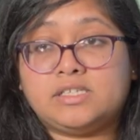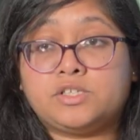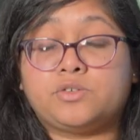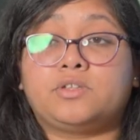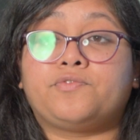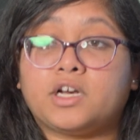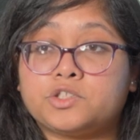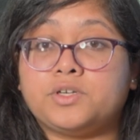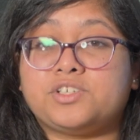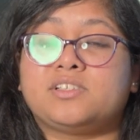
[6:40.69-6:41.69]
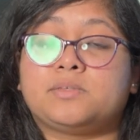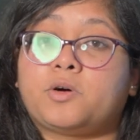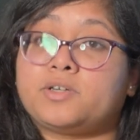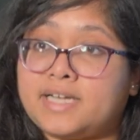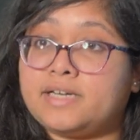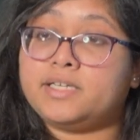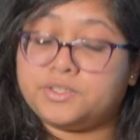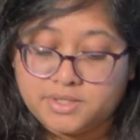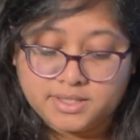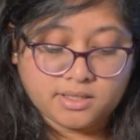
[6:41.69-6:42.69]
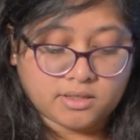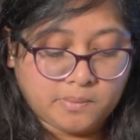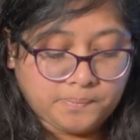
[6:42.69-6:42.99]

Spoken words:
So the fluctuation is about 10 degrees here.